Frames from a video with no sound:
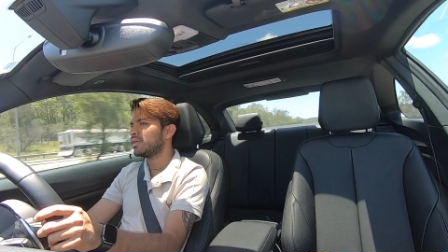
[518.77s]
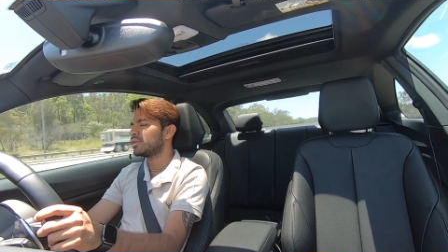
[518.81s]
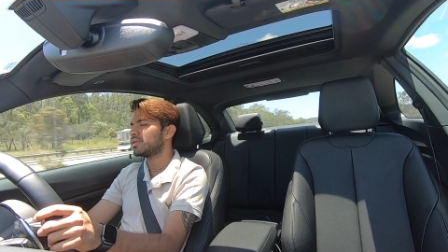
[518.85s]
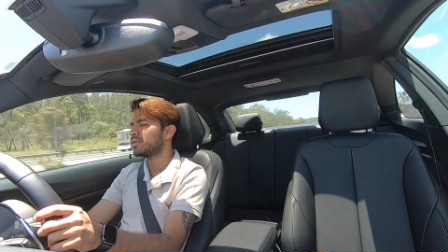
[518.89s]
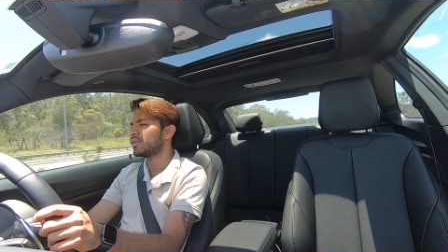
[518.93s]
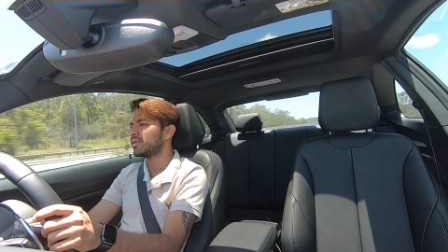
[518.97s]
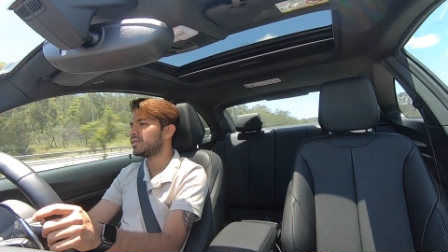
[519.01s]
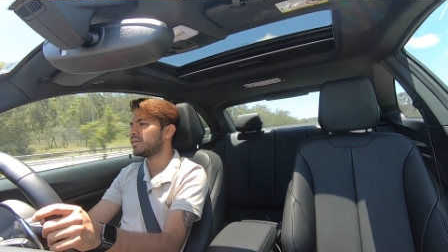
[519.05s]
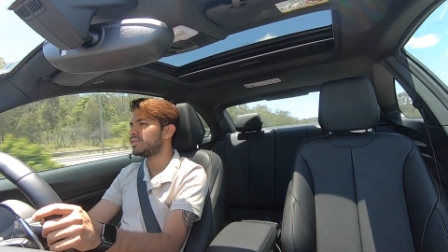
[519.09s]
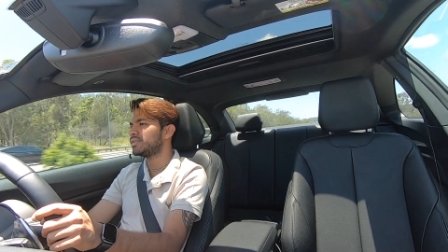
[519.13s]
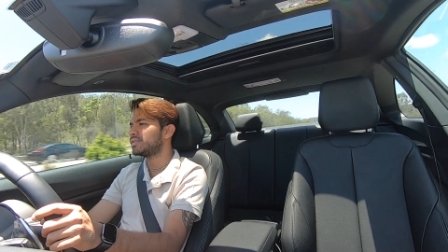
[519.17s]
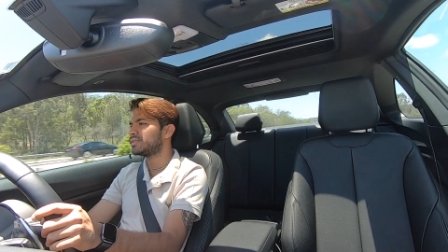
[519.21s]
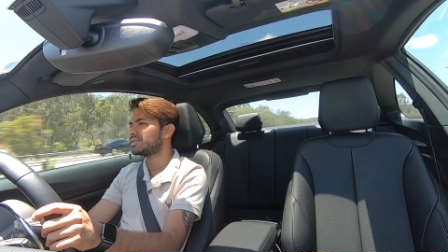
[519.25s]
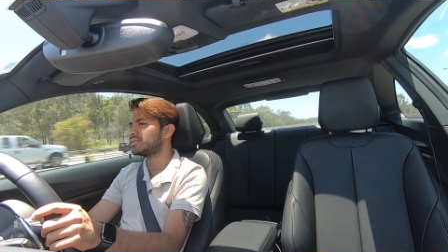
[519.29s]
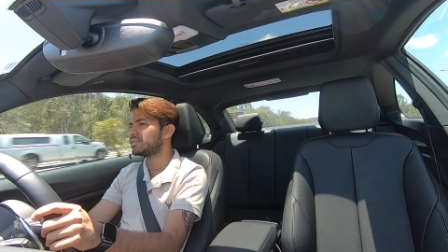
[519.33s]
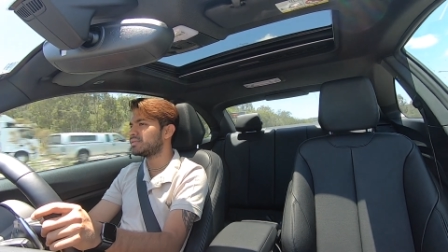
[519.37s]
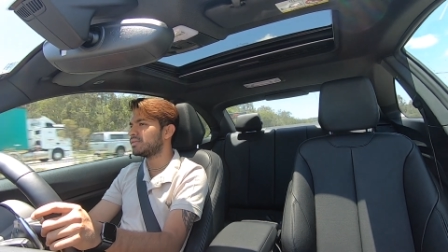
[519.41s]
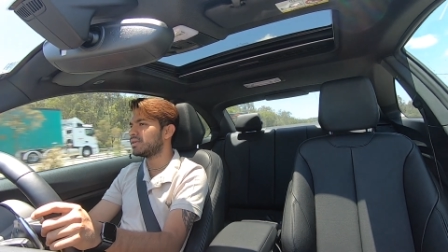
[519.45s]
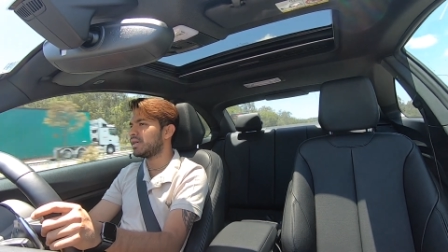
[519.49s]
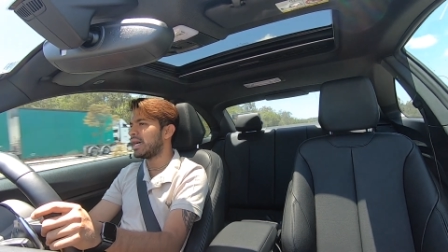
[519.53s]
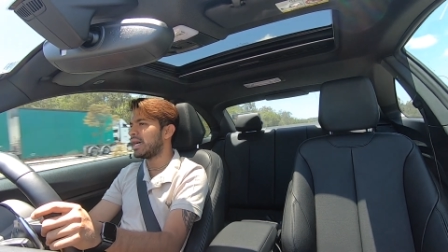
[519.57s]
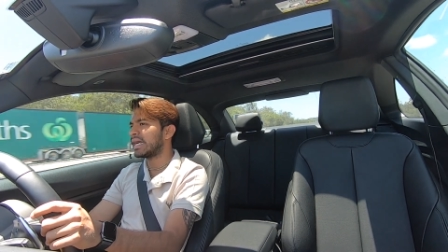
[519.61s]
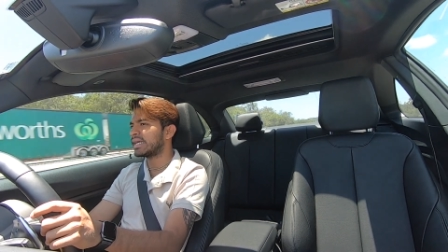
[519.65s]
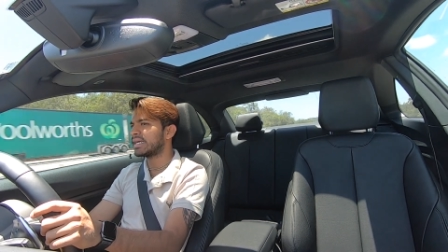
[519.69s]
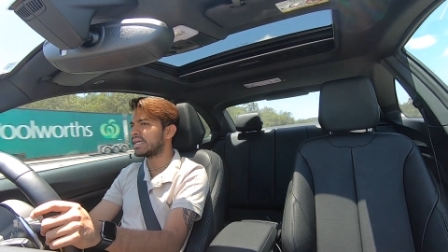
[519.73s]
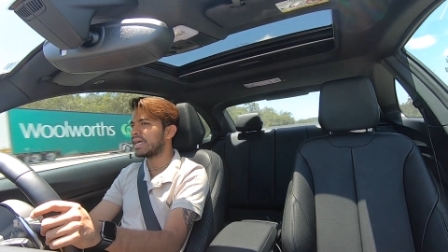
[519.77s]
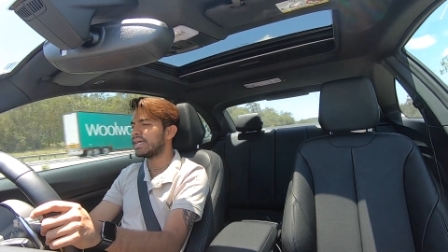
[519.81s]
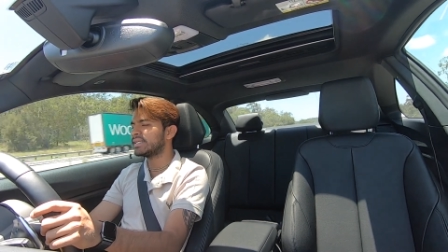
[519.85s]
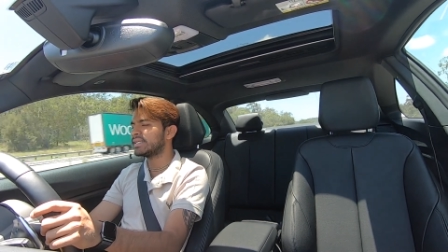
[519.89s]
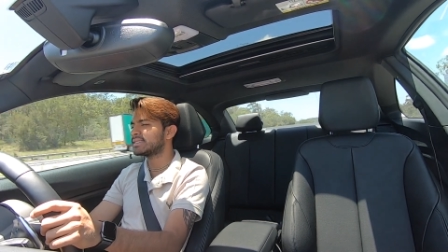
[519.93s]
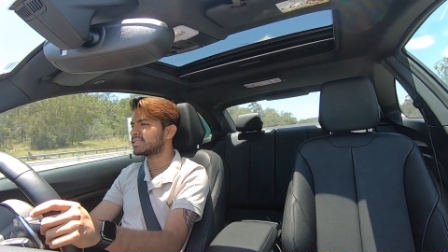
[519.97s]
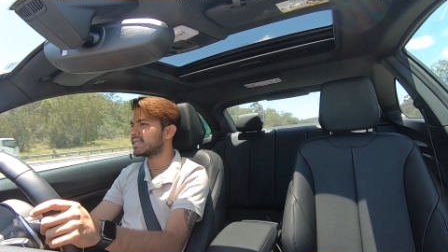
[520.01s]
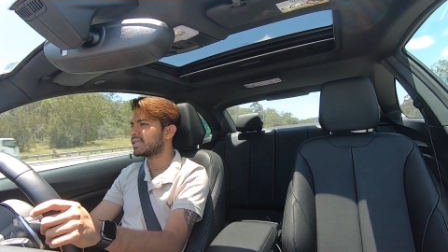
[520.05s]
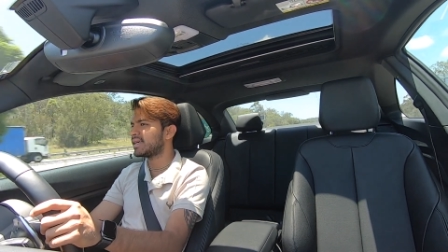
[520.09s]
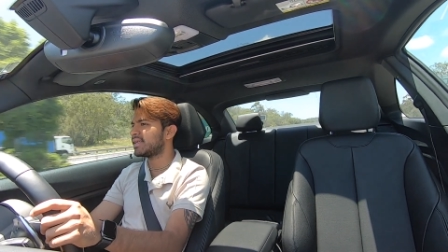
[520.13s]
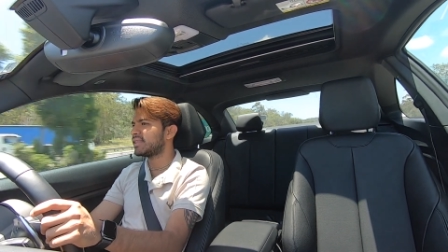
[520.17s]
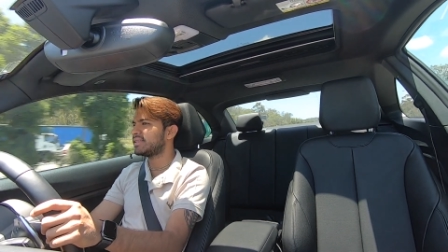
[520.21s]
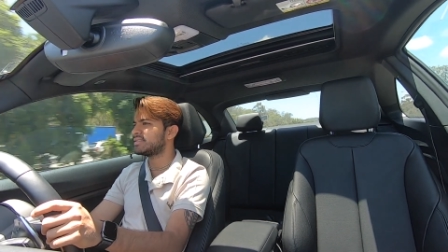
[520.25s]
because I can't
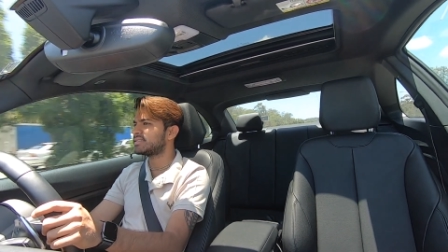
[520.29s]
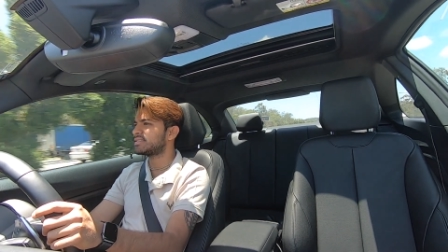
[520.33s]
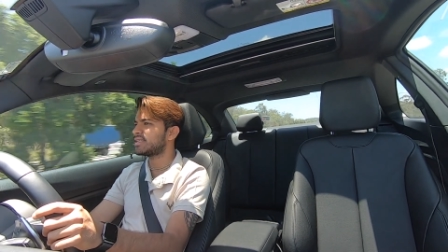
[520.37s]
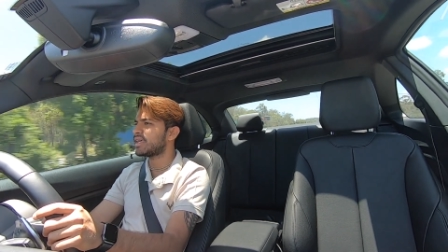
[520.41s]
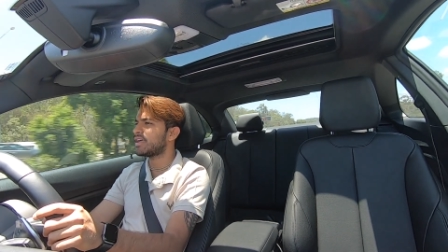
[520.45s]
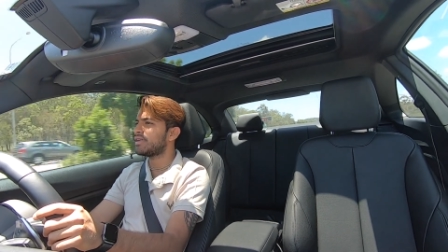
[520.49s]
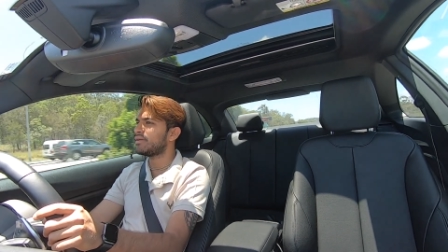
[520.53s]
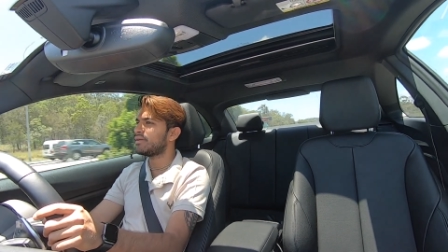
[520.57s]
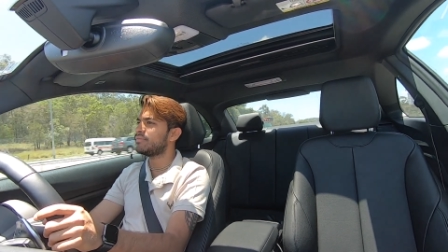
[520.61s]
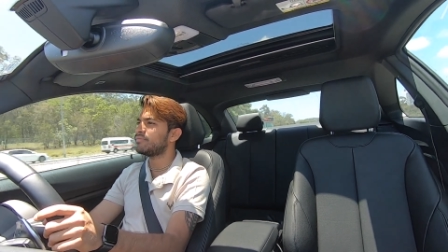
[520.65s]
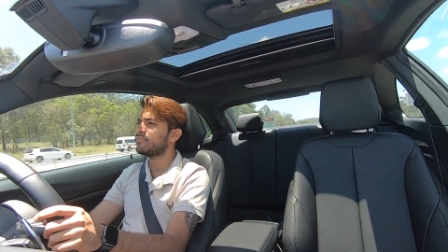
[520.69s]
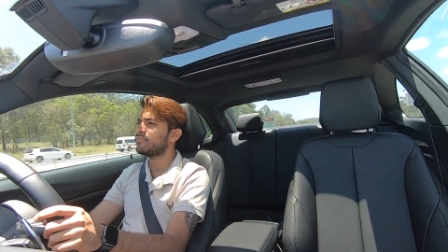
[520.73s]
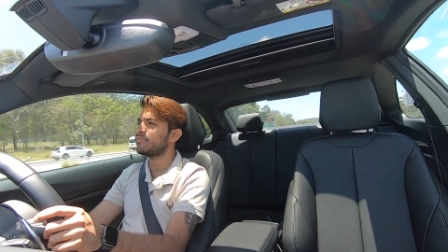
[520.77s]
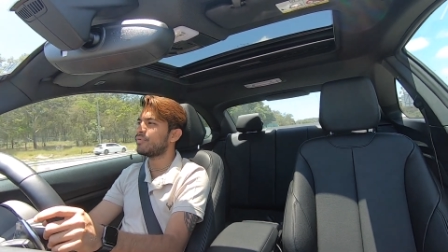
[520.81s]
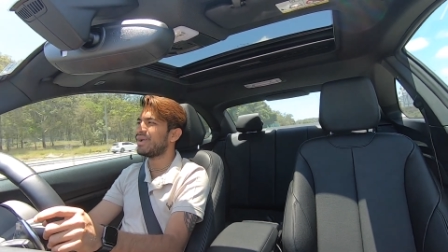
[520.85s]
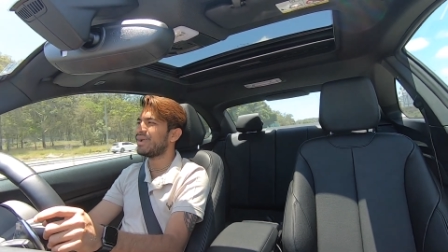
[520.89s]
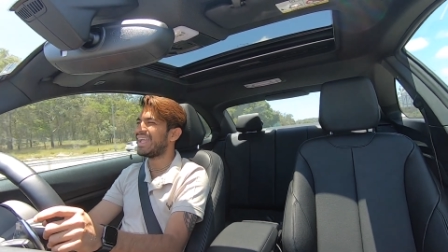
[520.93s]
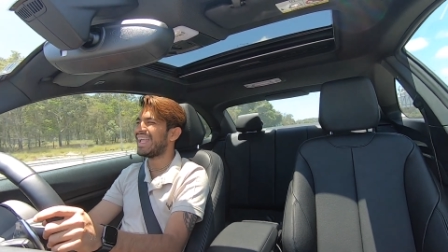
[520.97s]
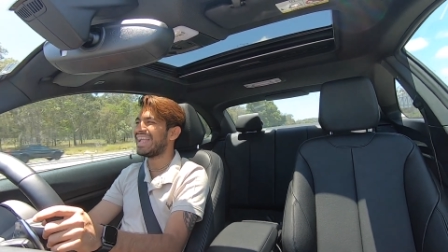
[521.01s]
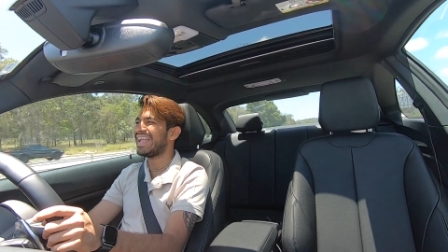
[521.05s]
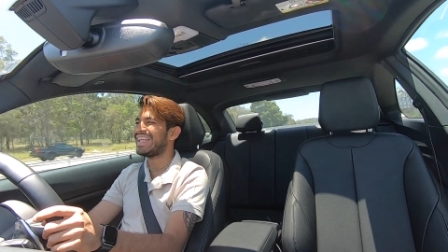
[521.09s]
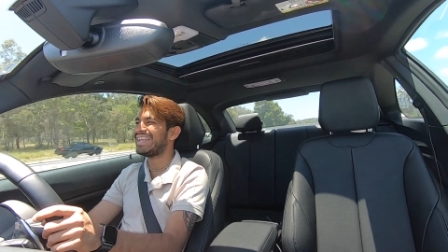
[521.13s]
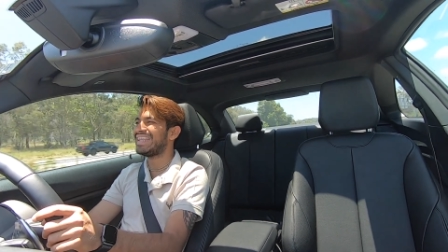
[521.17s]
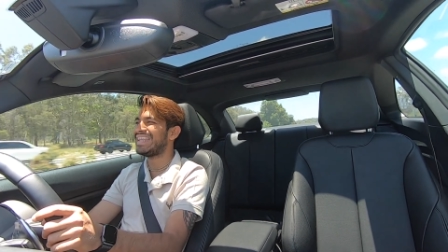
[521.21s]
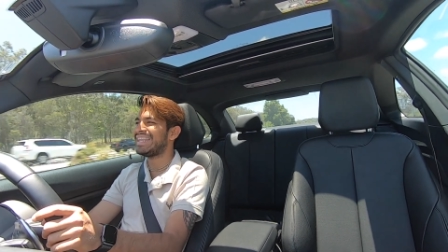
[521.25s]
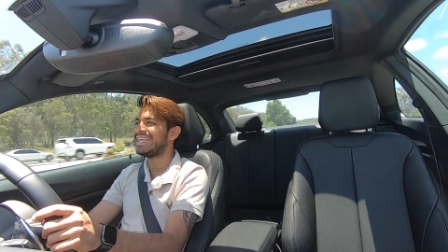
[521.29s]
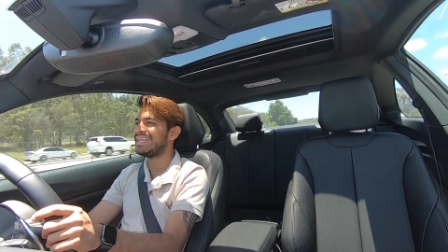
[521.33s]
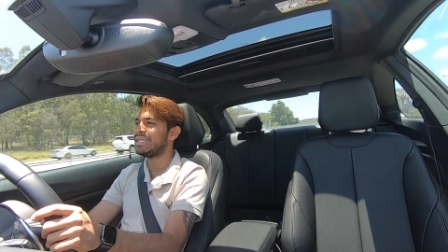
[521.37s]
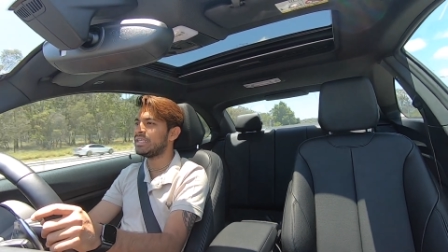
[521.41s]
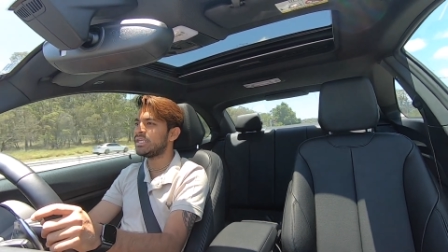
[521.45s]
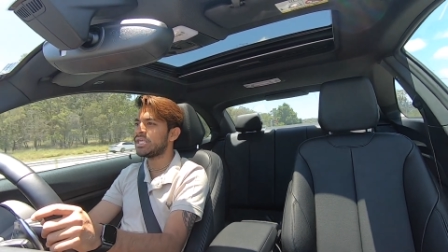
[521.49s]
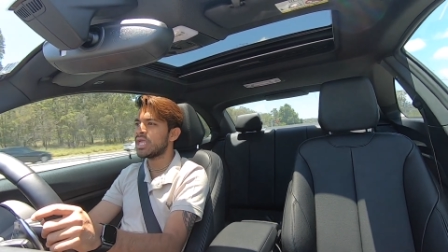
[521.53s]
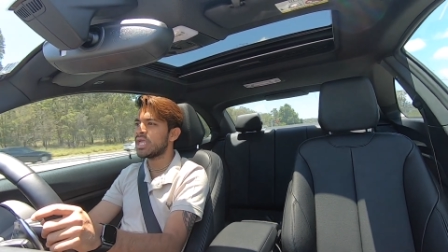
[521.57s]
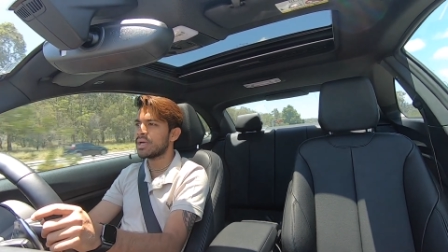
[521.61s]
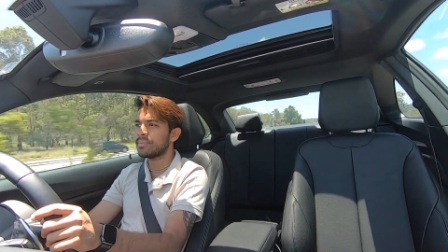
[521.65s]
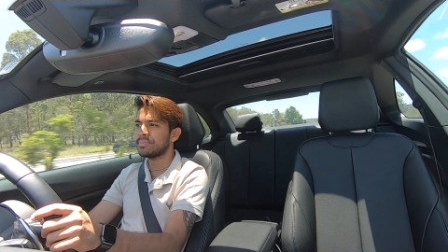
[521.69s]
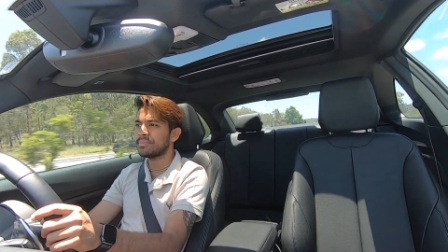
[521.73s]
say the same for any